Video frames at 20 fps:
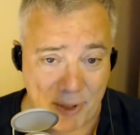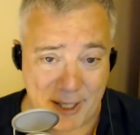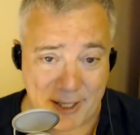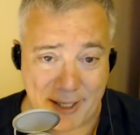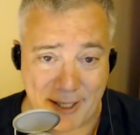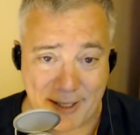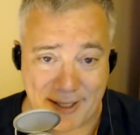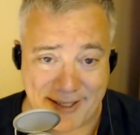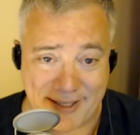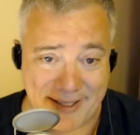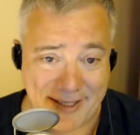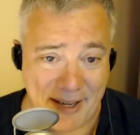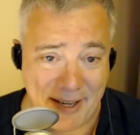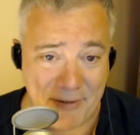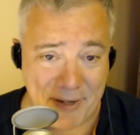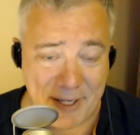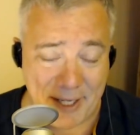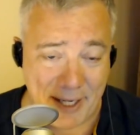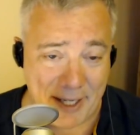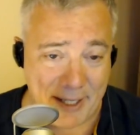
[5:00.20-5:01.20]
product down to
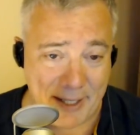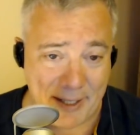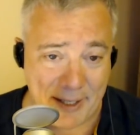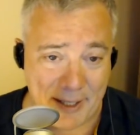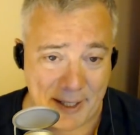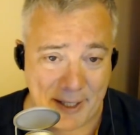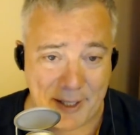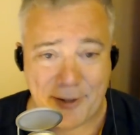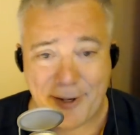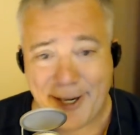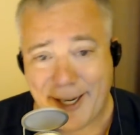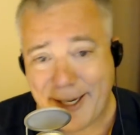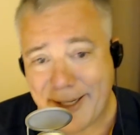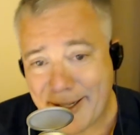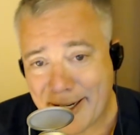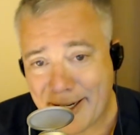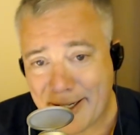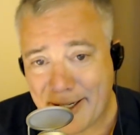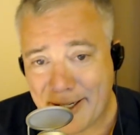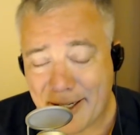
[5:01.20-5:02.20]
seven ninety nine or eight
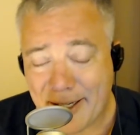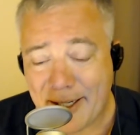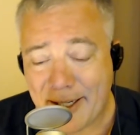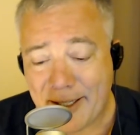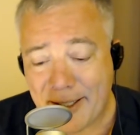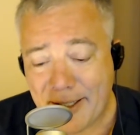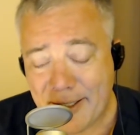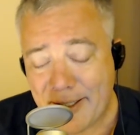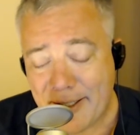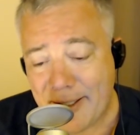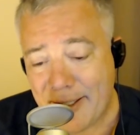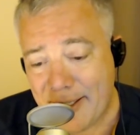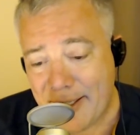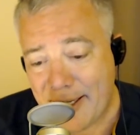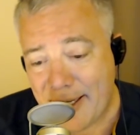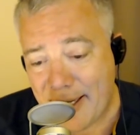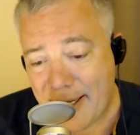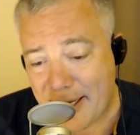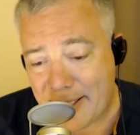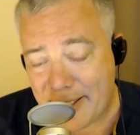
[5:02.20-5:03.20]
mm-hmm.
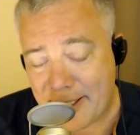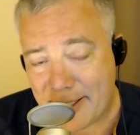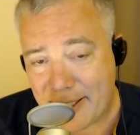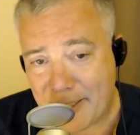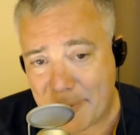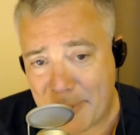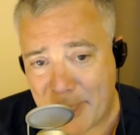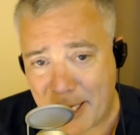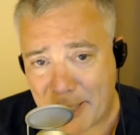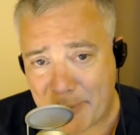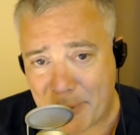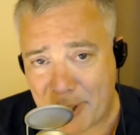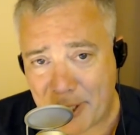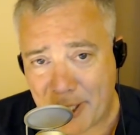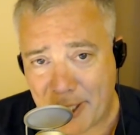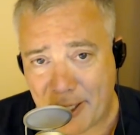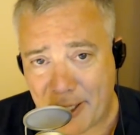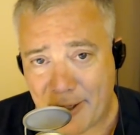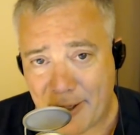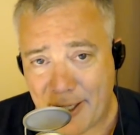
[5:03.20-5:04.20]
and get the
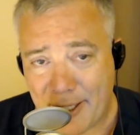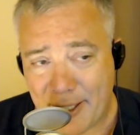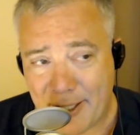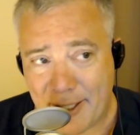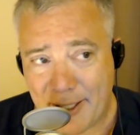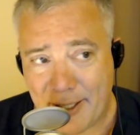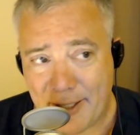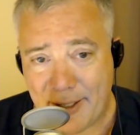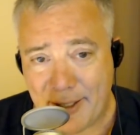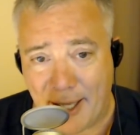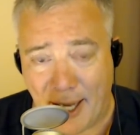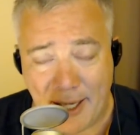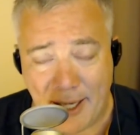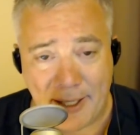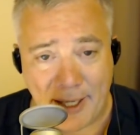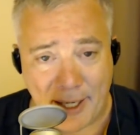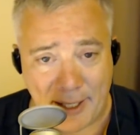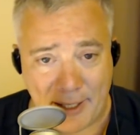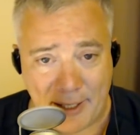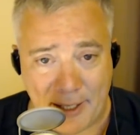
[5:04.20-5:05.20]
MacBook Air in at nine
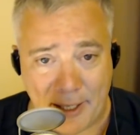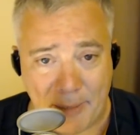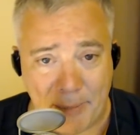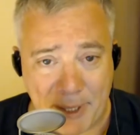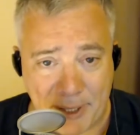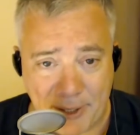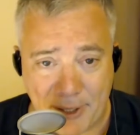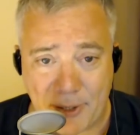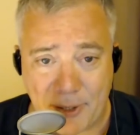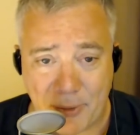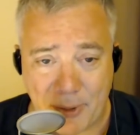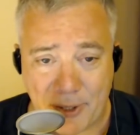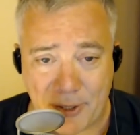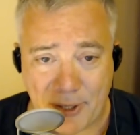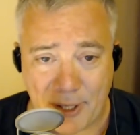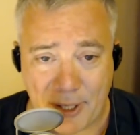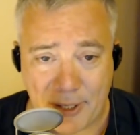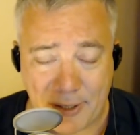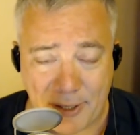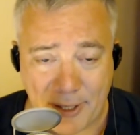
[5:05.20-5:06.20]
ninety nine because that's where it
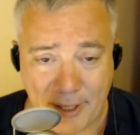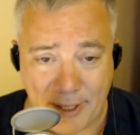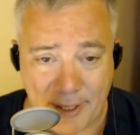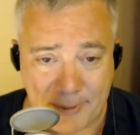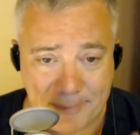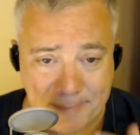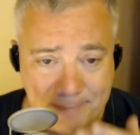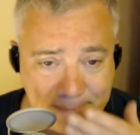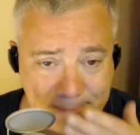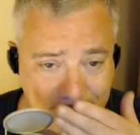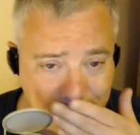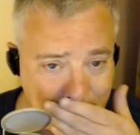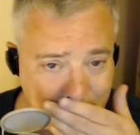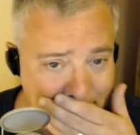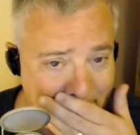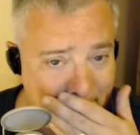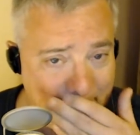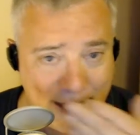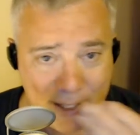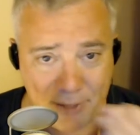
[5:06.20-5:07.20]
starts today.
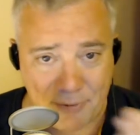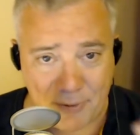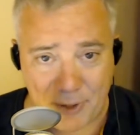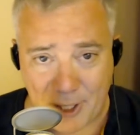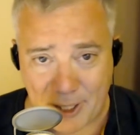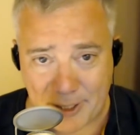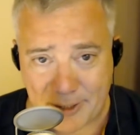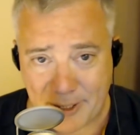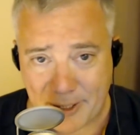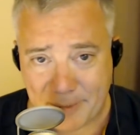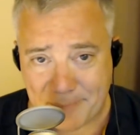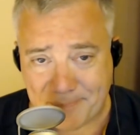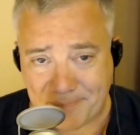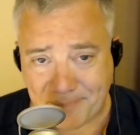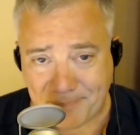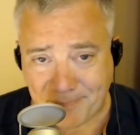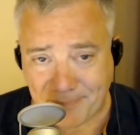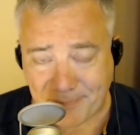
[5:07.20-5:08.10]
It has for a long time,